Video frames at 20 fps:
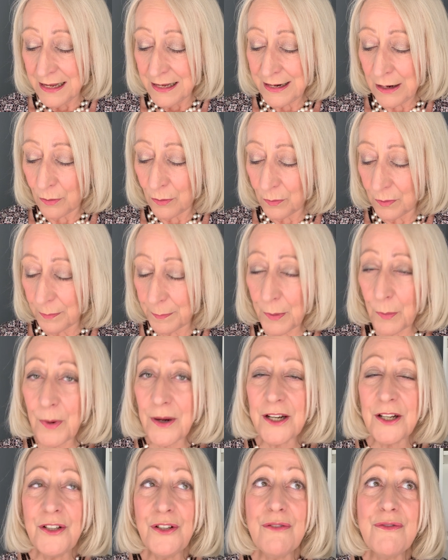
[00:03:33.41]
Now, but
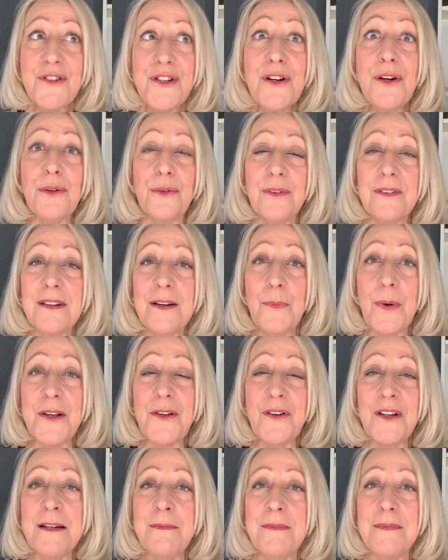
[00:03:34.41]
what can you do? Well,
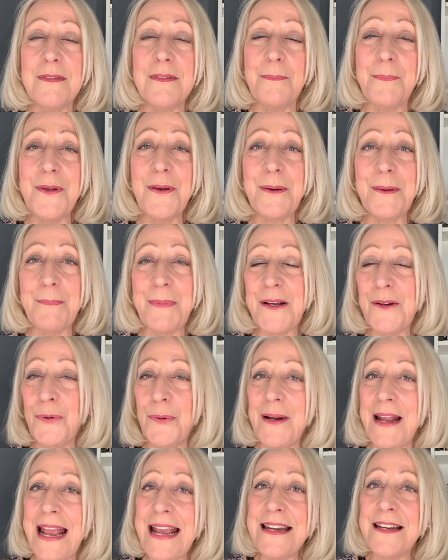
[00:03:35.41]
you can be, be
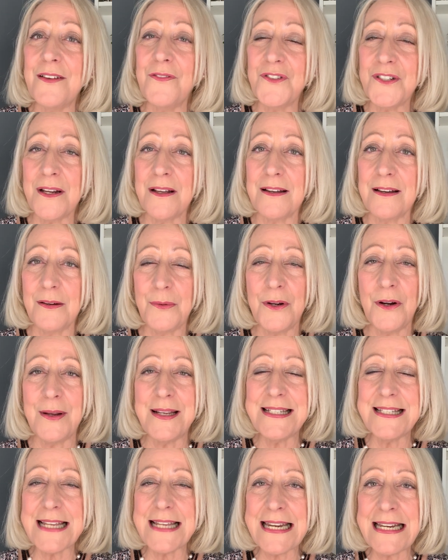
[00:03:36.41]
creative to, you know,
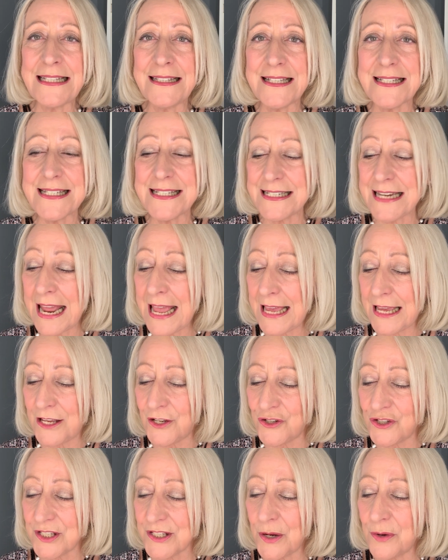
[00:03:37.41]
in setting the
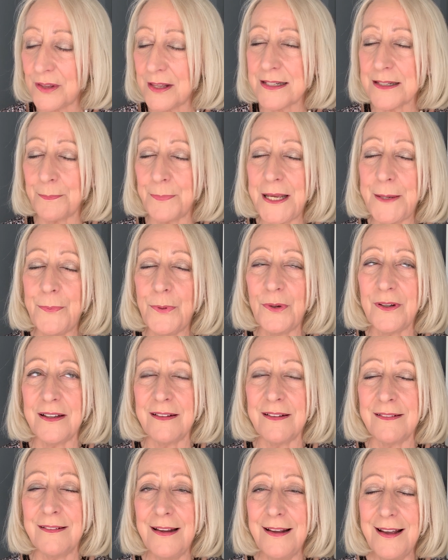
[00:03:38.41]
stage so that people
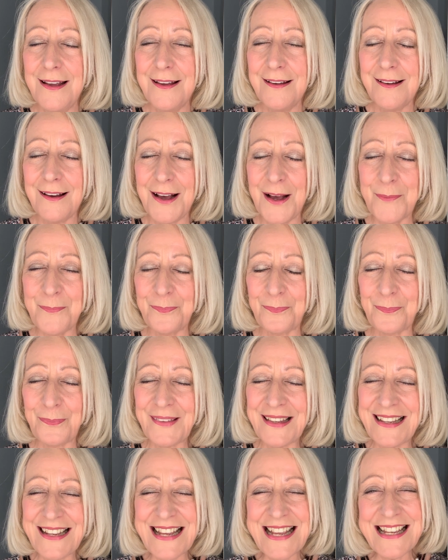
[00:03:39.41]
can, um,
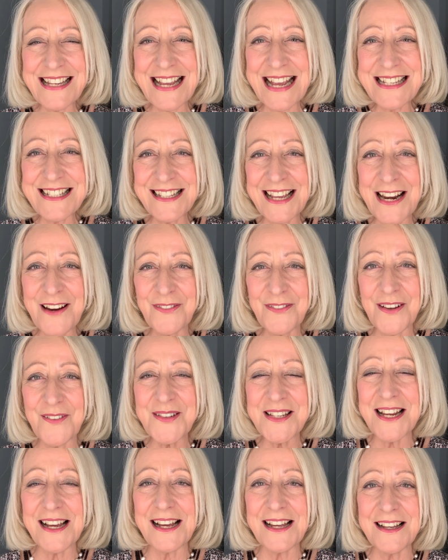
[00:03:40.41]
it, it kind of
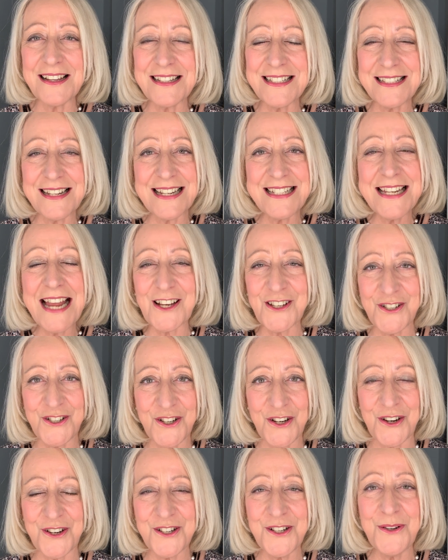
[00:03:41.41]
gives it a, a
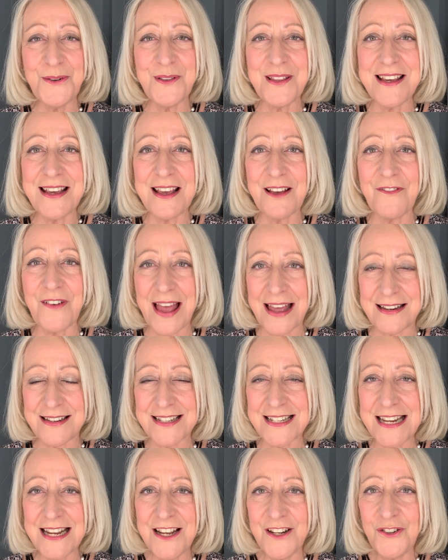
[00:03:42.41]
texture to the
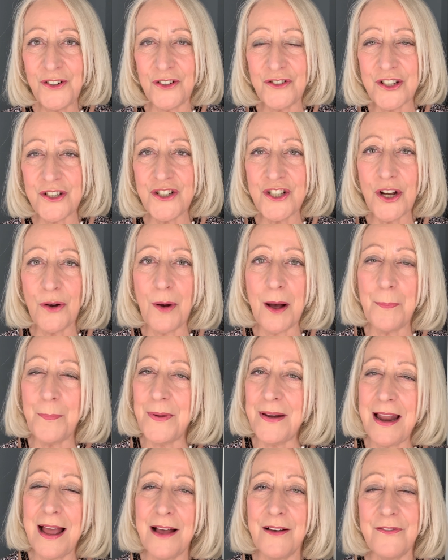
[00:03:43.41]
event, not just show up
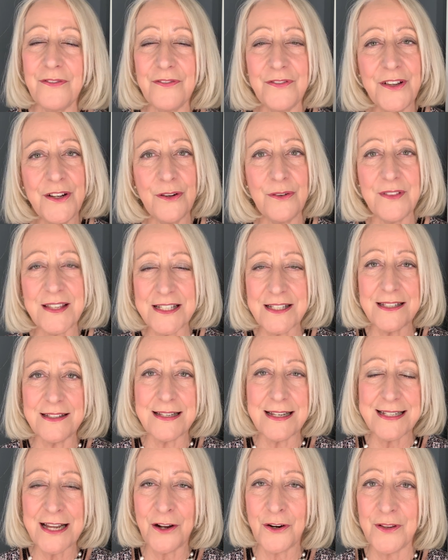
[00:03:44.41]
and have, you know,
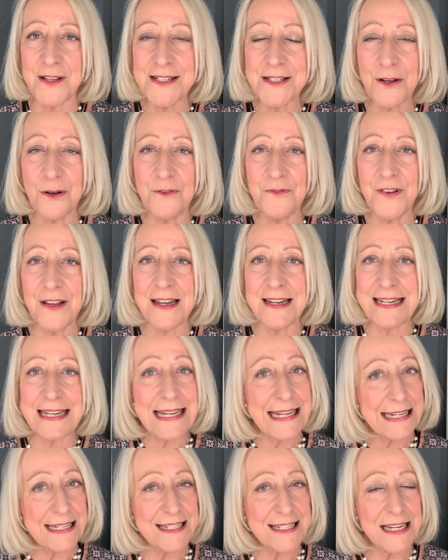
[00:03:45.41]
sit down on the sofa and
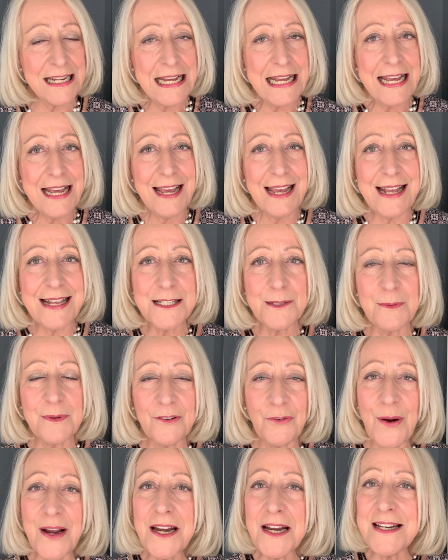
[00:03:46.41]
eat. It's
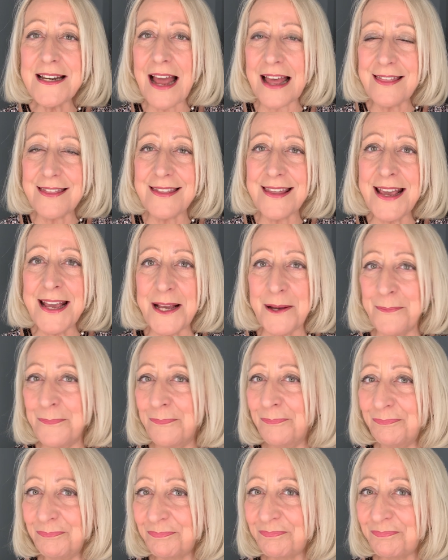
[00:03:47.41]
created a theme.